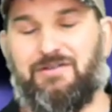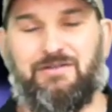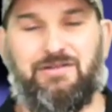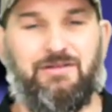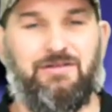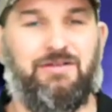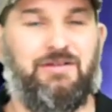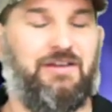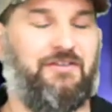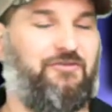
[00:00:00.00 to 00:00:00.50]

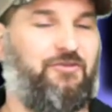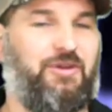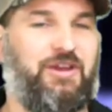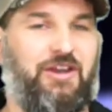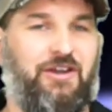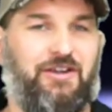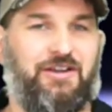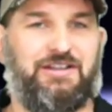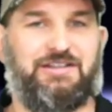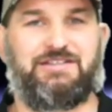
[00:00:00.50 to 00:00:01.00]
if we
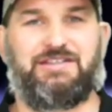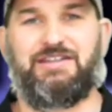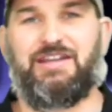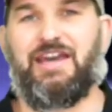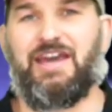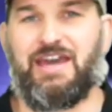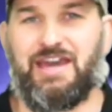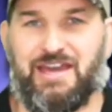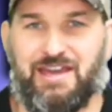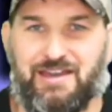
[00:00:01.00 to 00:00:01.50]
heard it
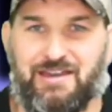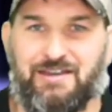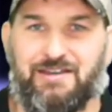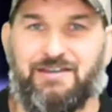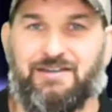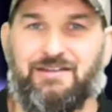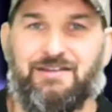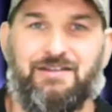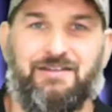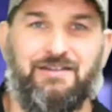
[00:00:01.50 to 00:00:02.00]
today,
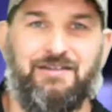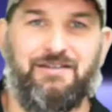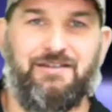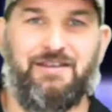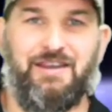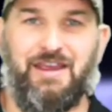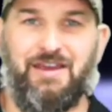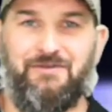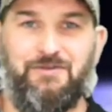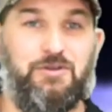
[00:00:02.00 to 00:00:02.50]

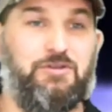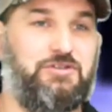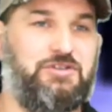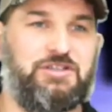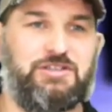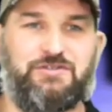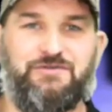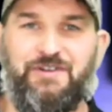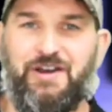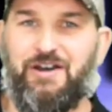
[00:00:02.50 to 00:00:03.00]
if you
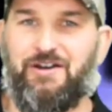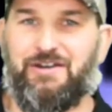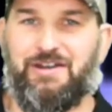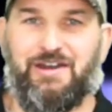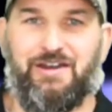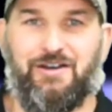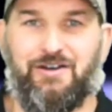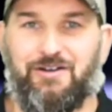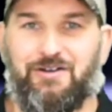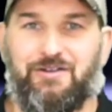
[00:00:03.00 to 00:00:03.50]
just found
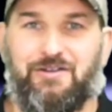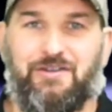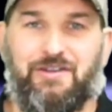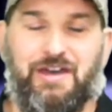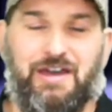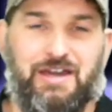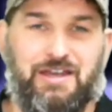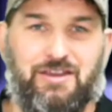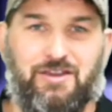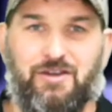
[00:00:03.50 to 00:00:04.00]
out
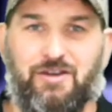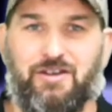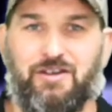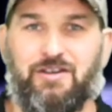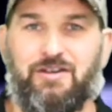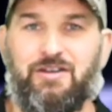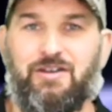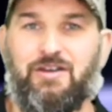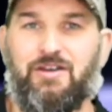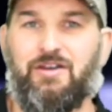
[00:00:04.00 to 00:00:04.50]
that
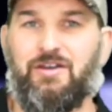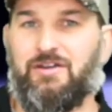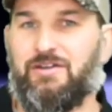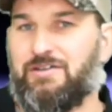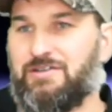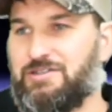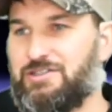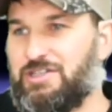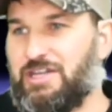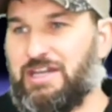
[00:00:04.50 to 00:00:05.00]
your
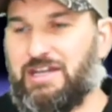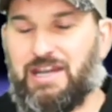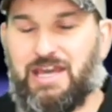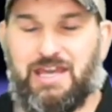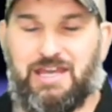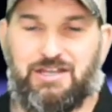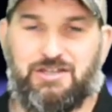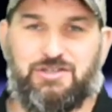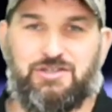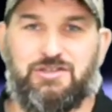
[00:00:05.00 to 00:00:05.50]

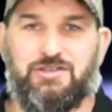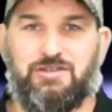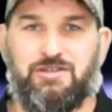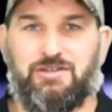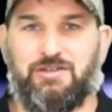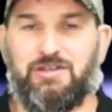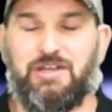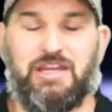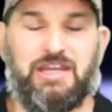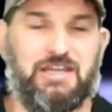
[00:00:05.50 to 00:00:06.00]
teenage
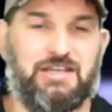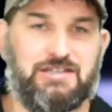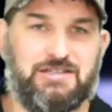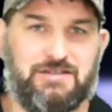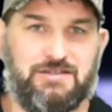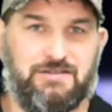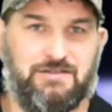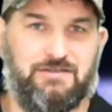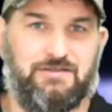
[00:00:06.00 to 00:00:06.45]
niece,